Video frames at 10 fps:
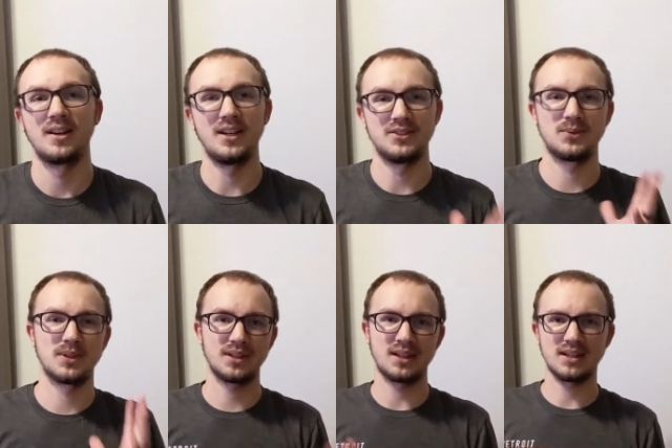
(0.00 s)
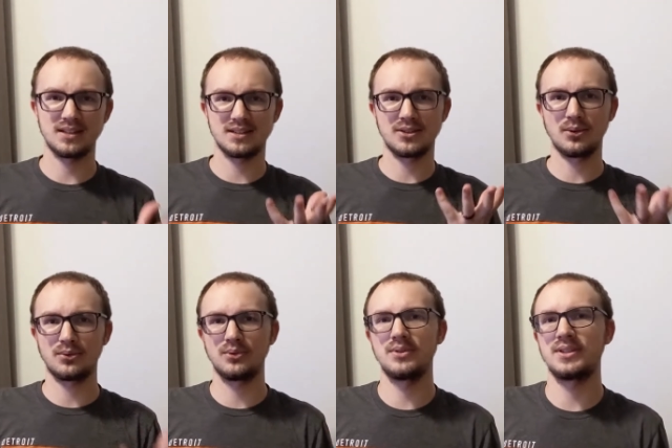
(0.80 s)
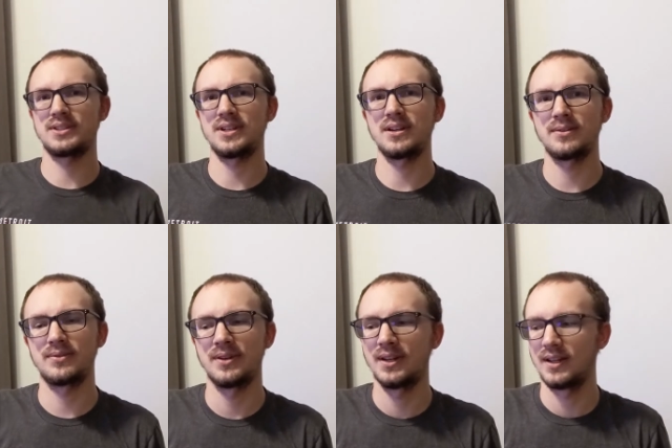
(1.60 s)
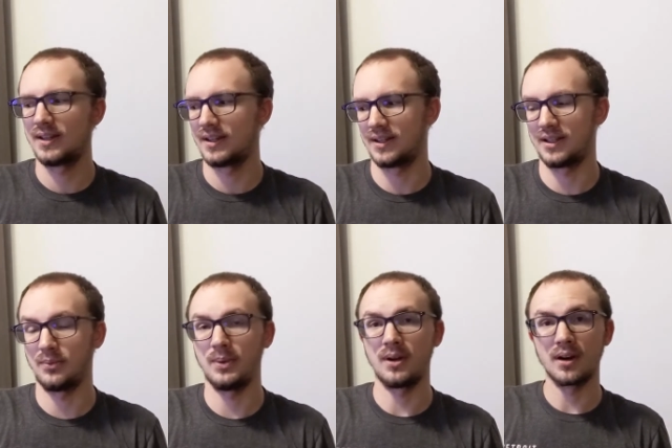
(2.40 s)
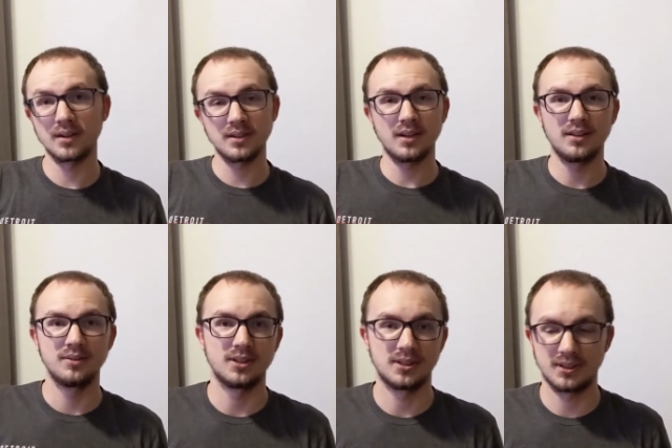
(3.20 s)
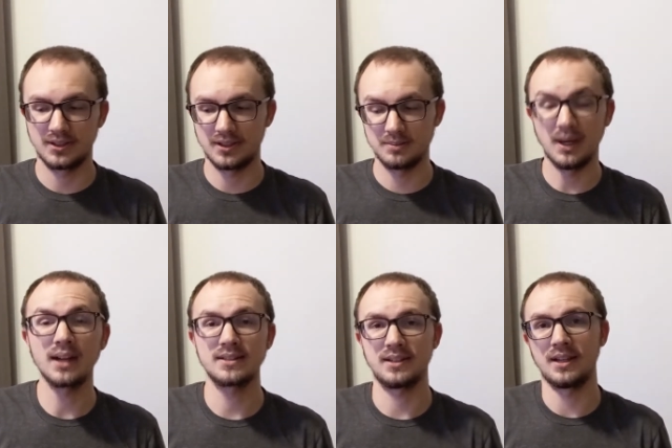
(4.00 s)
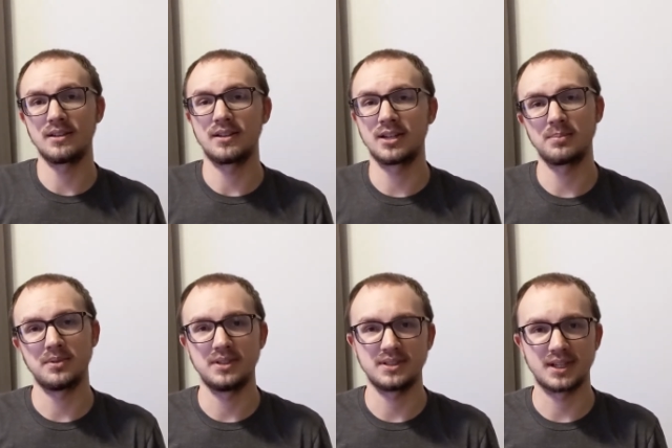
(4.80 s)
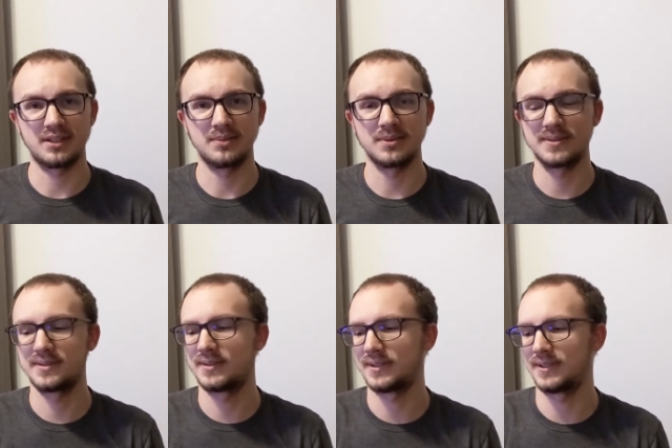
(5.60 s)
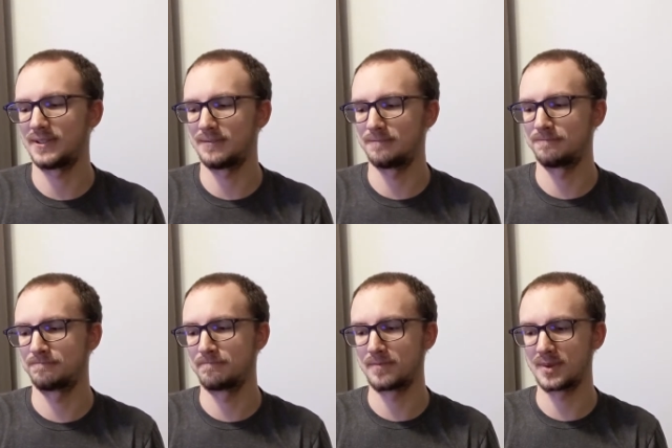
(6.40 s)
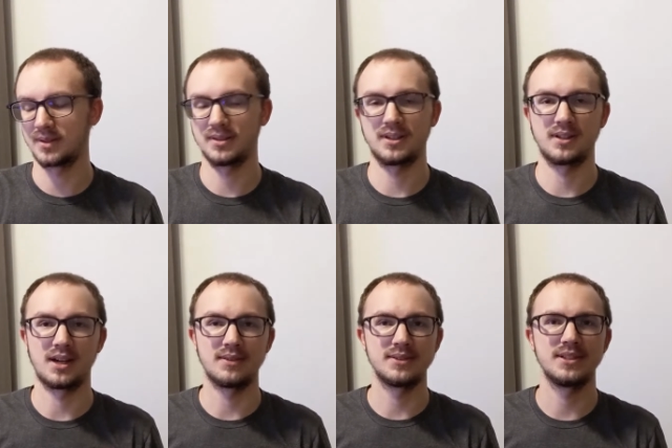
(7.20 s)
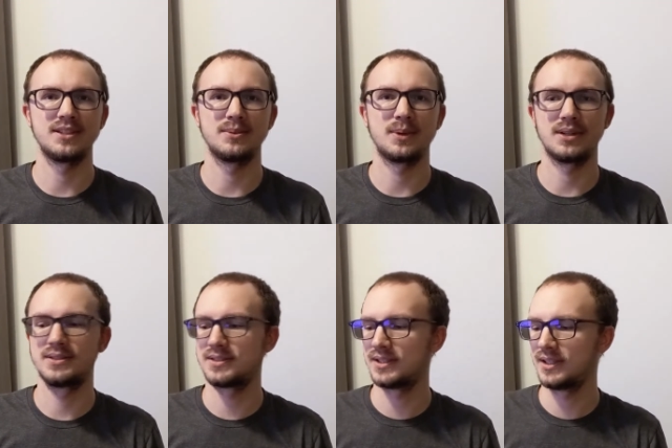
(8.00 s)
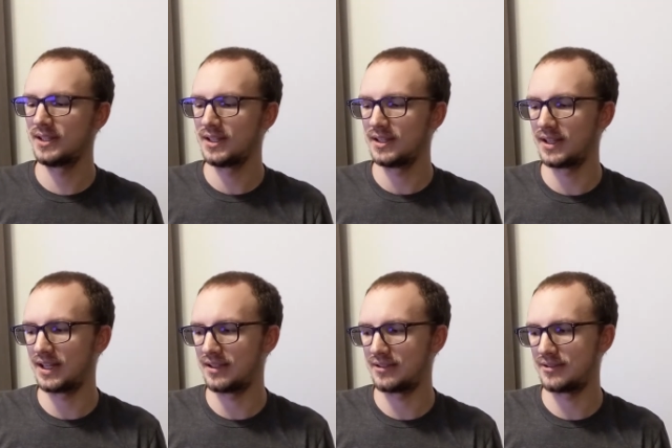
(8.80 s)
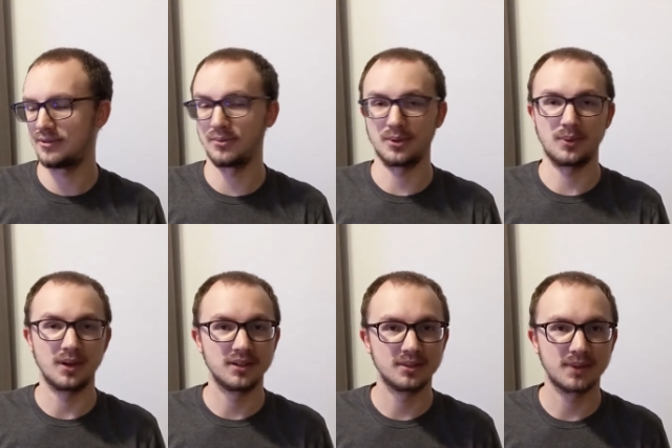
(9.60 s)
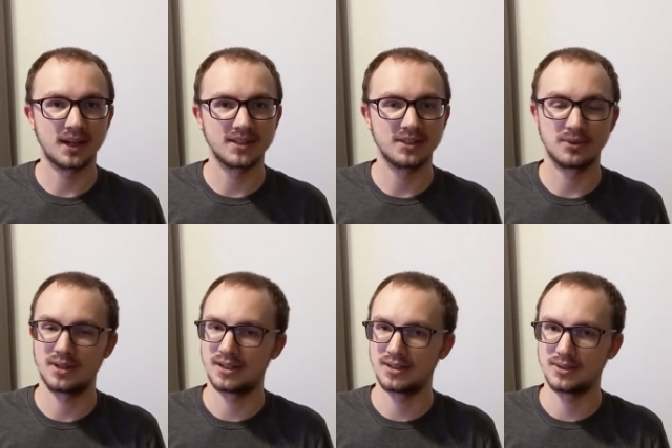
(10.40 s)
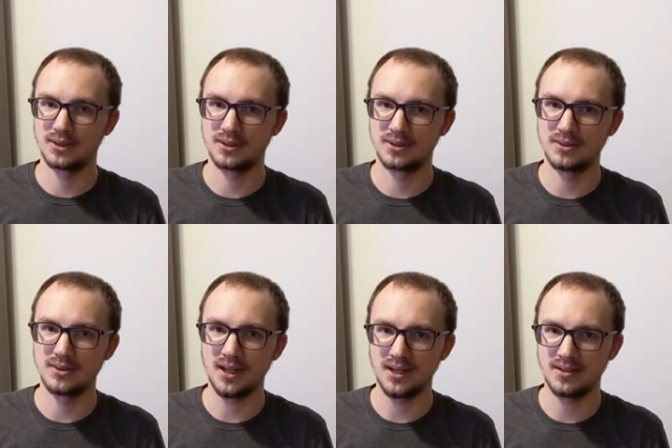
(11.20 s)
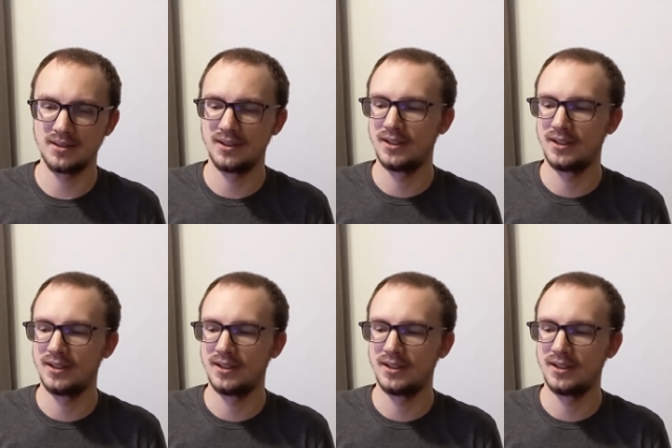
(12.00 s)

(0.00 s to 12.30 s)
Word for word: Alright, so we're going to kind of go through this stuff. Uh, we are going to uh, unbox a, a, couple of these items. Um, uh, obviously the ones that don't require unboxing, we're not going to go ahead and do that.